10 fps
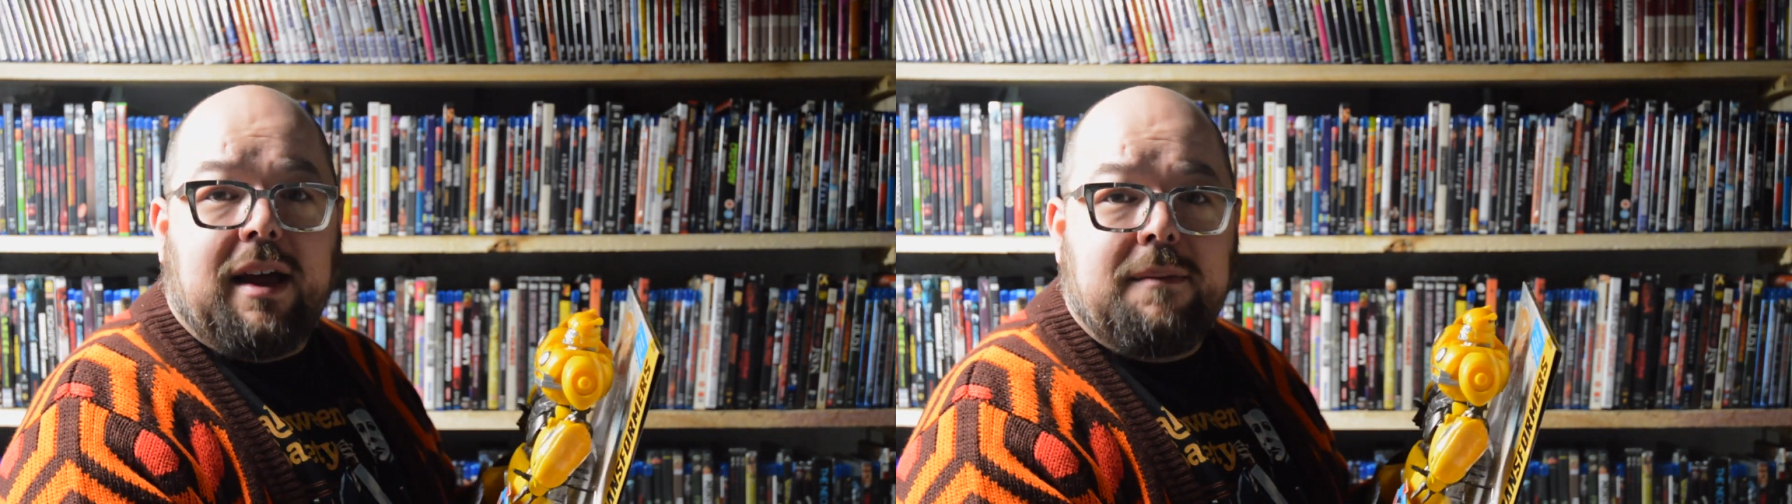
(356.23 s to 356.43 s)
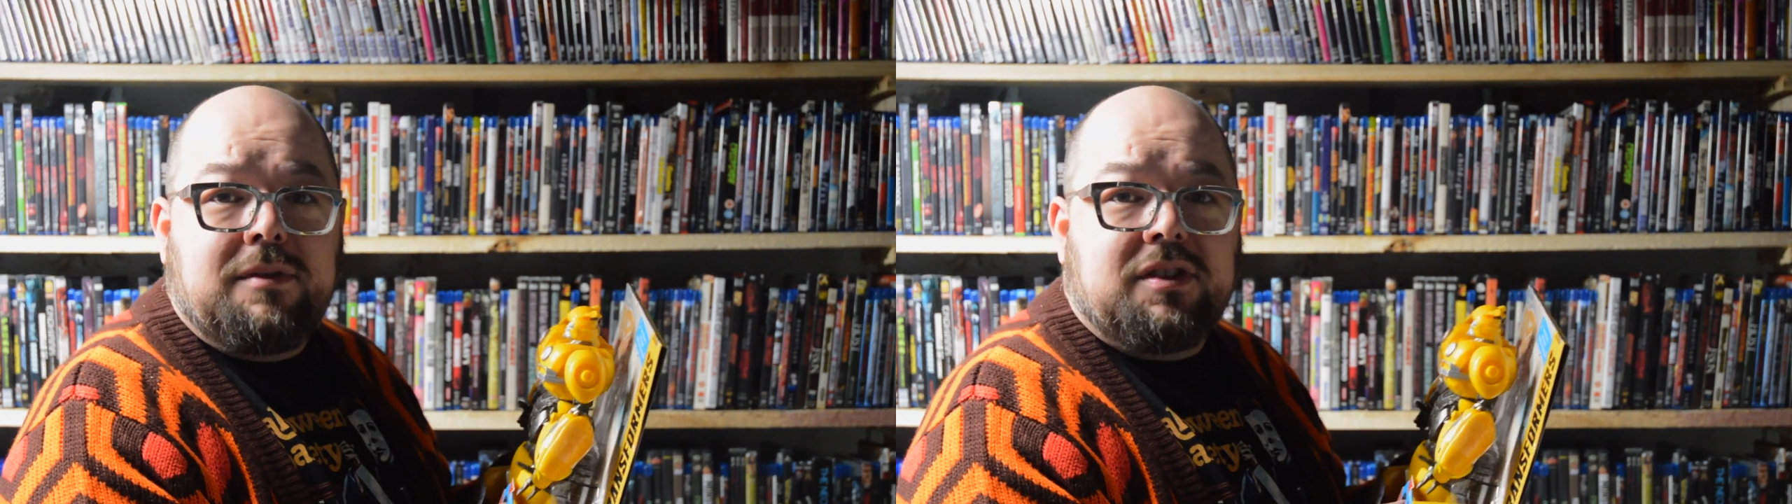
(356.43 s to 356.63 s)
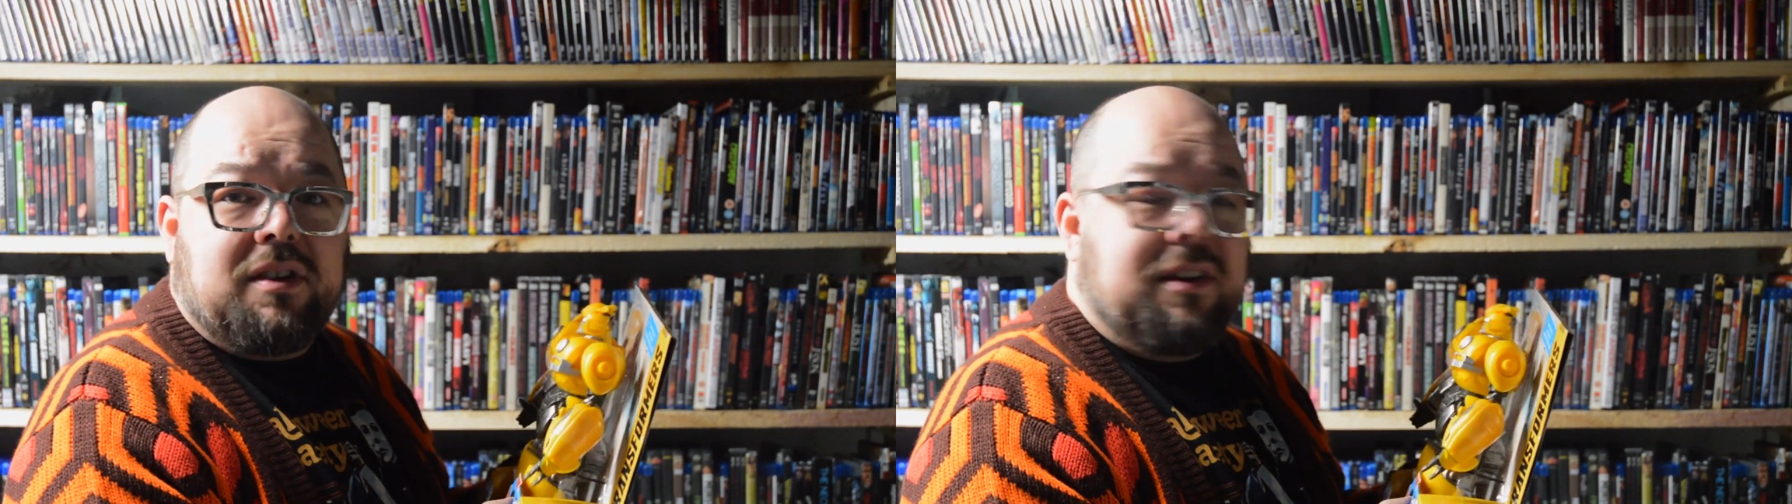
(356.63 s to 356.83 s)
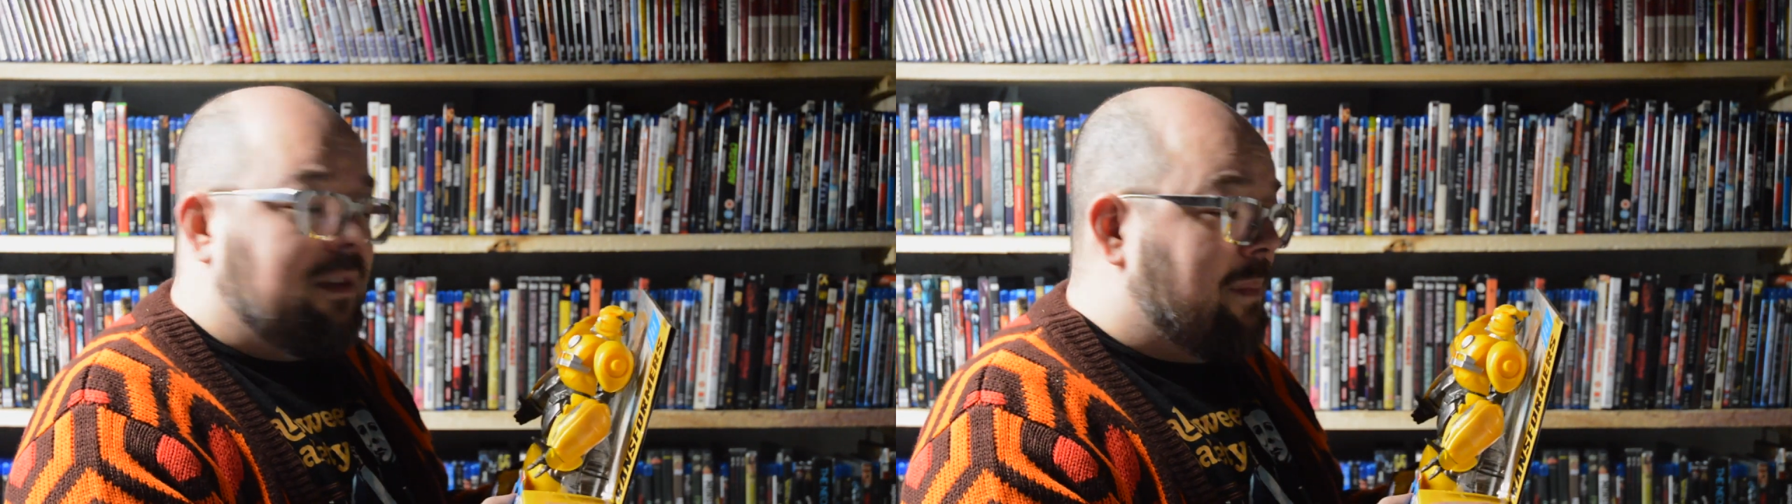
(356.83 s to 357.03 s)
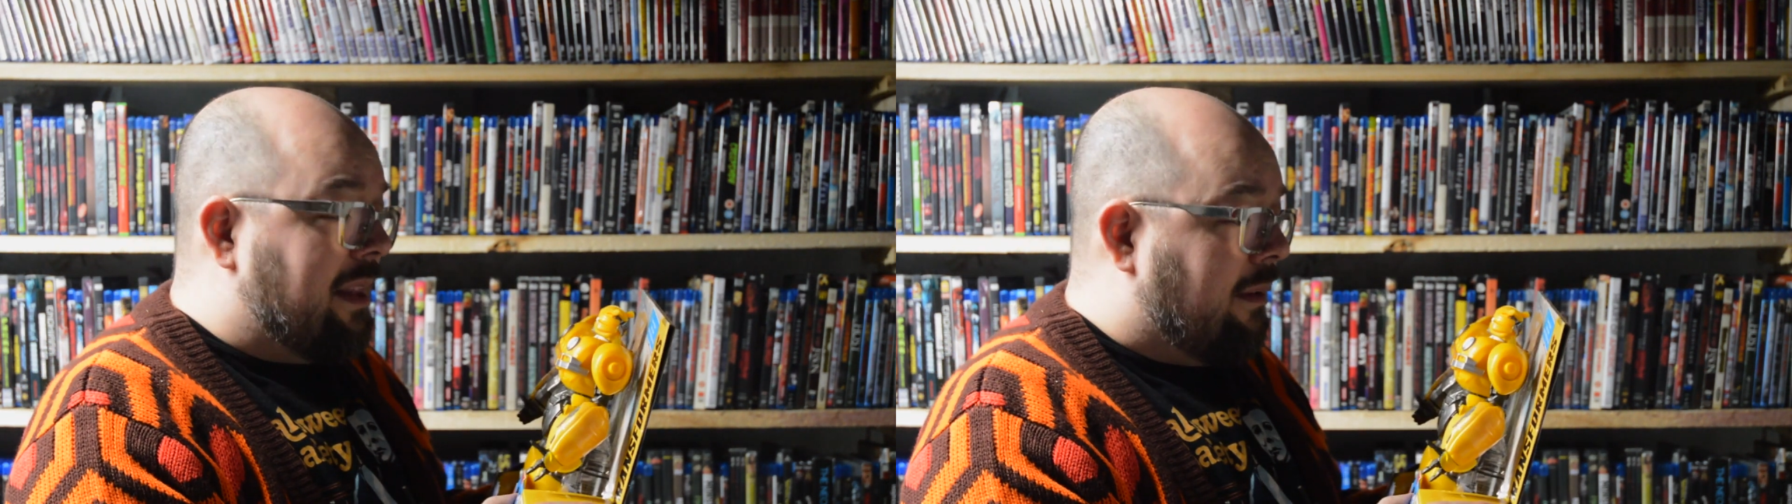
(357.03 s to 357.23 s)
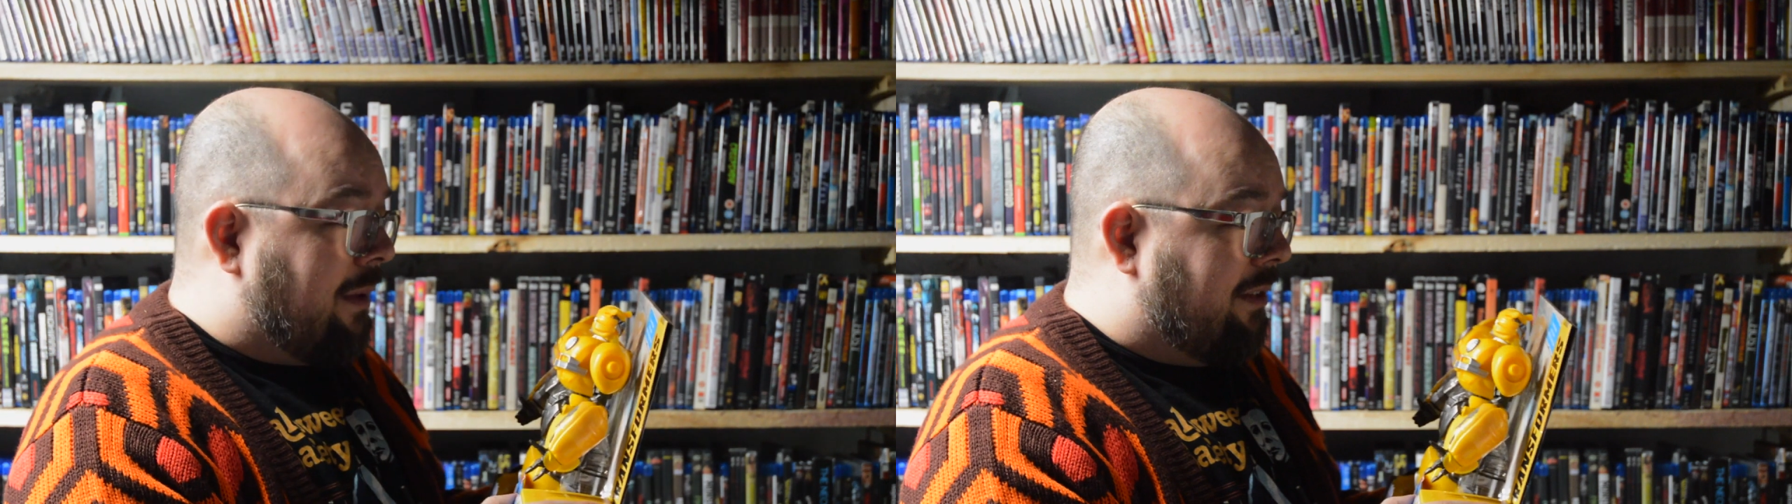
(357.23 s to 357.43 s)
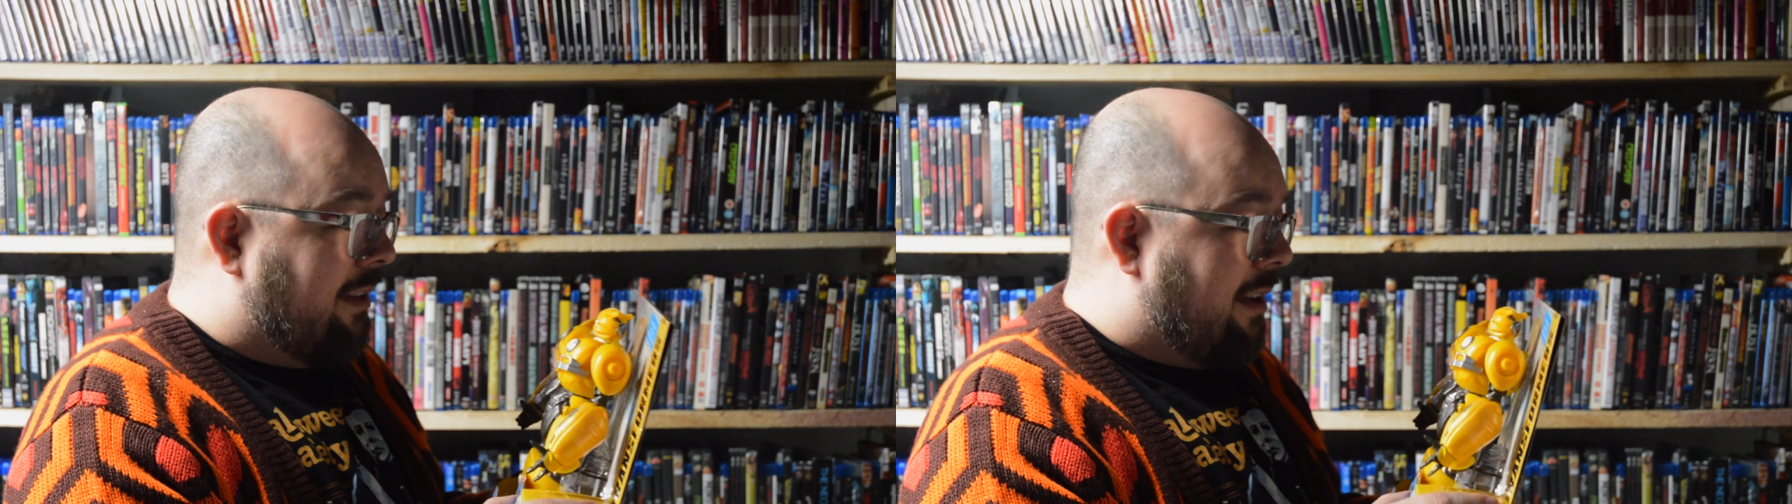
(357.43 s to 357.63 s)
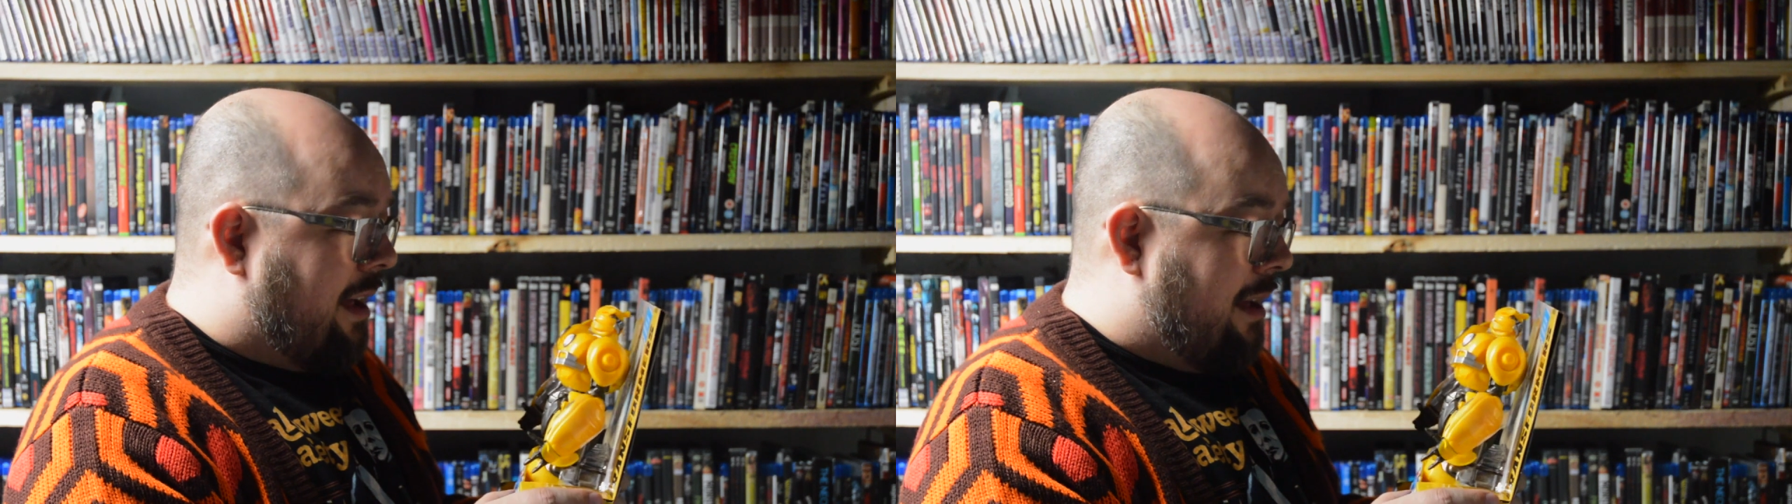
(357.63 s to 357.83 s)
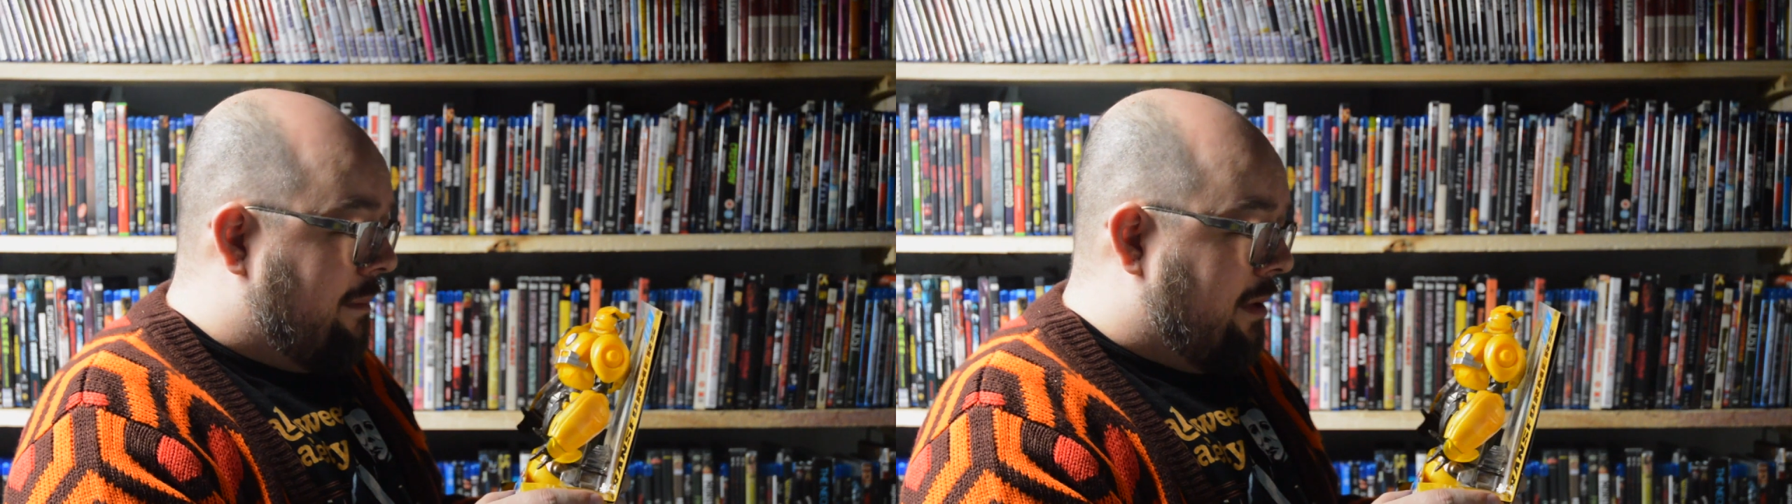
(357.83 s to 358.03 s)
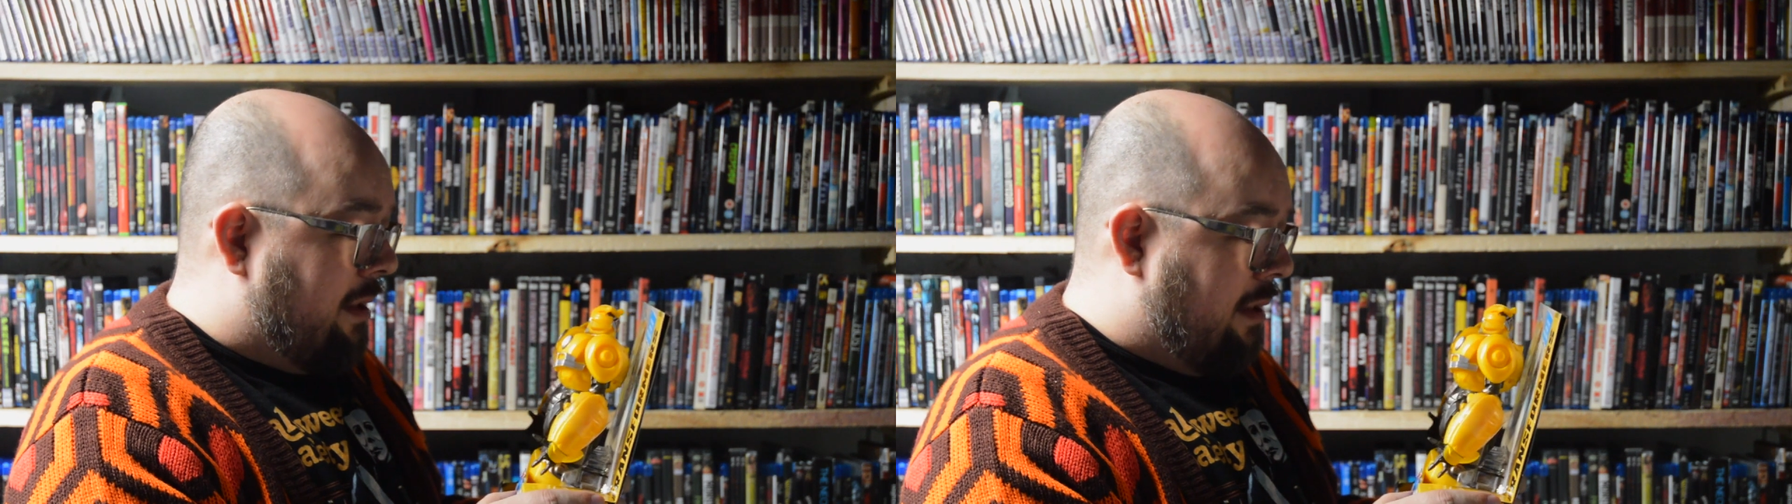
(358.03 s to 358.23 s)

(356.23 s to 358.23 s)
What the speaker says: I'm just going to spend the rest of the time...